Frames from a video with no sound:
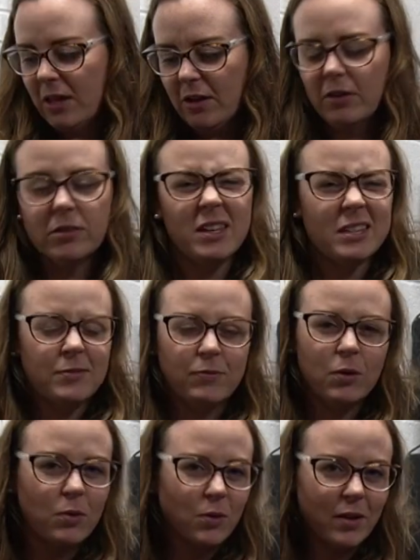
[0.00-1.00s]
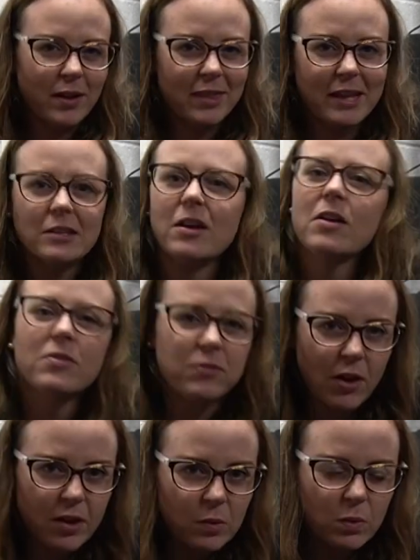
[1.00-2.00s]
on this floor and then go
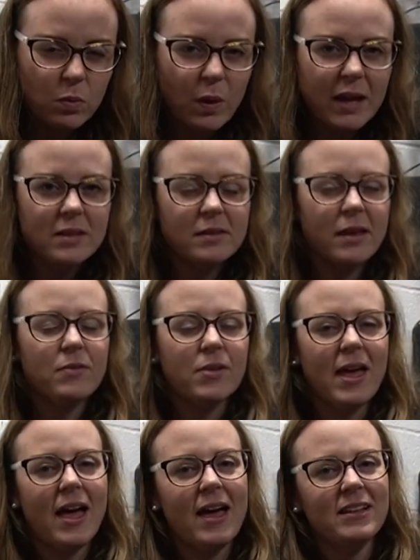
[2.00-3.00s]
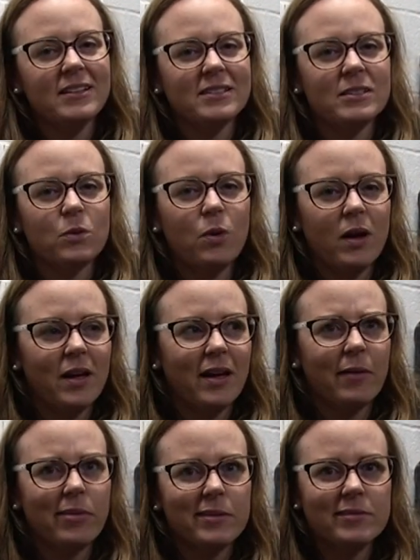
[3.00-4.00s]
flying with weights over your head. It's quite a
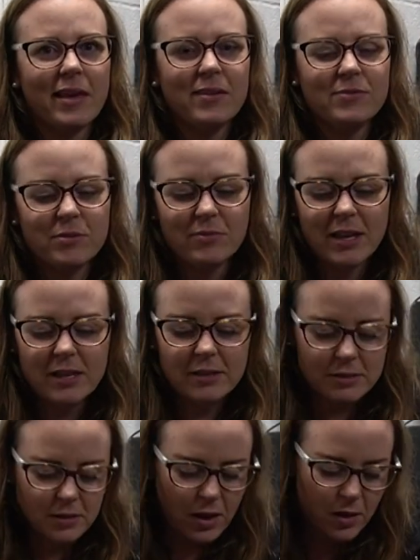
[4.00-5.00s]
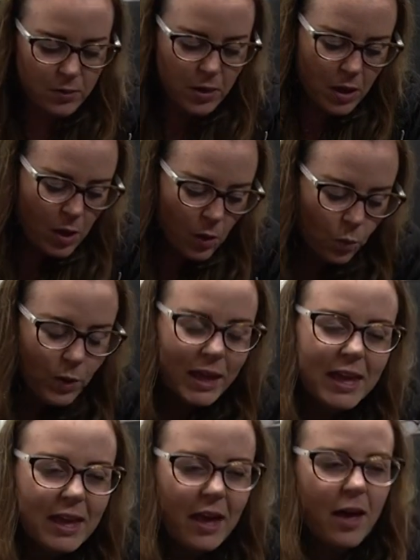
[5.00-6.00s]
health and safety risk. So
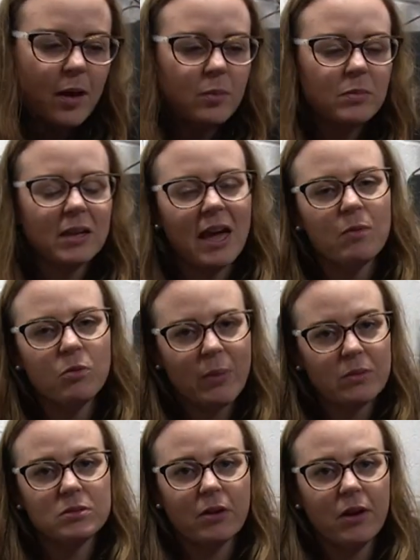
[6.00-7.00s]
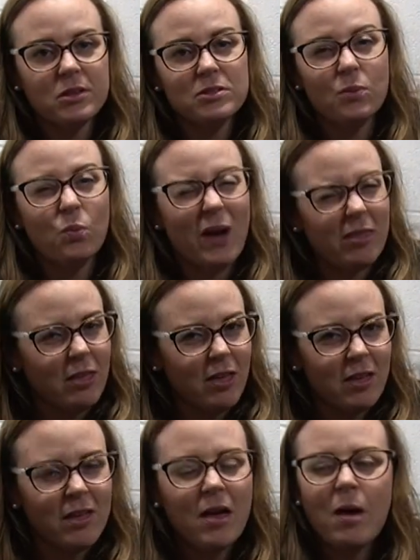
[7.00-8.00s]
we um, kept them outside to weather,
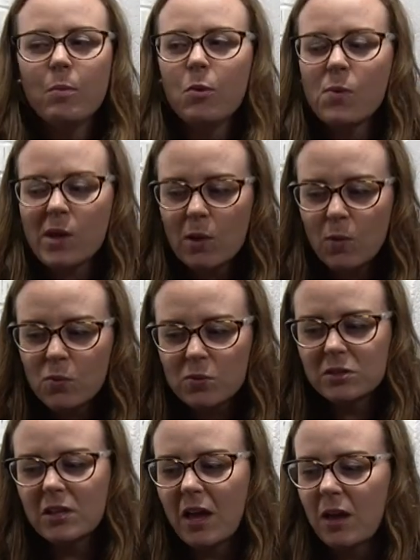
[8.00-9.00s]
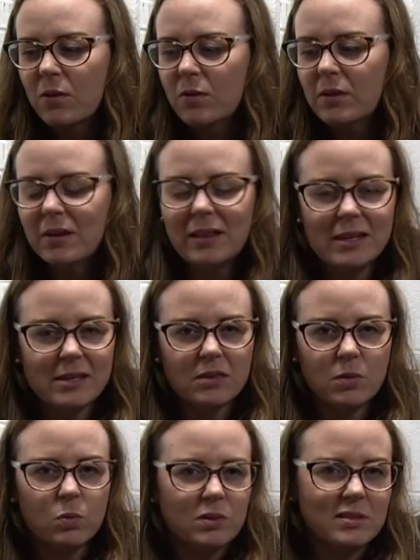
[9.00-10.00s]
but we also cleaned
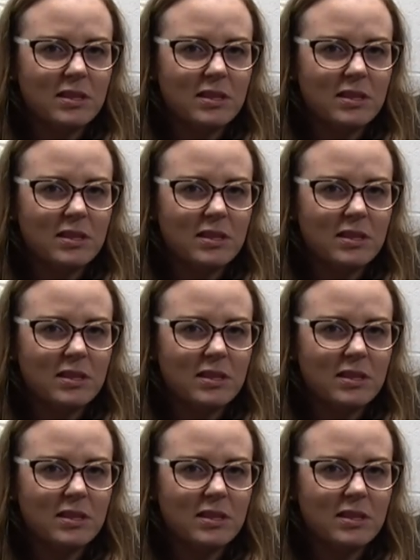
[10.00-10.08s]
them with